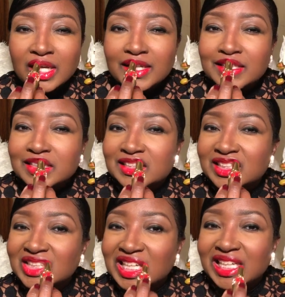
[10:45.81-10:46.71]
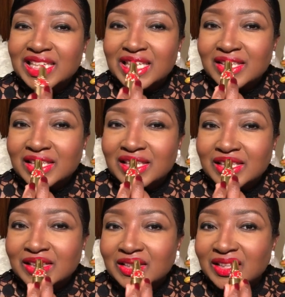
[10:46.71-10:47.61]
because I just want to keep
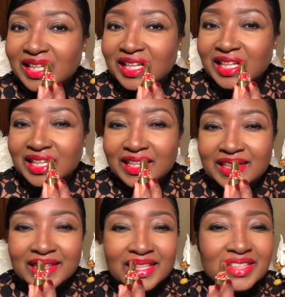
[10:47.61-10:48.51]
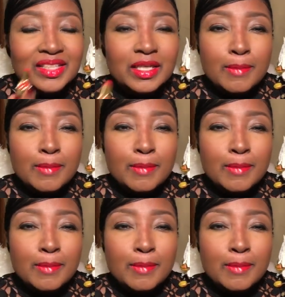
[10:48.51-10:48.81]
going and going.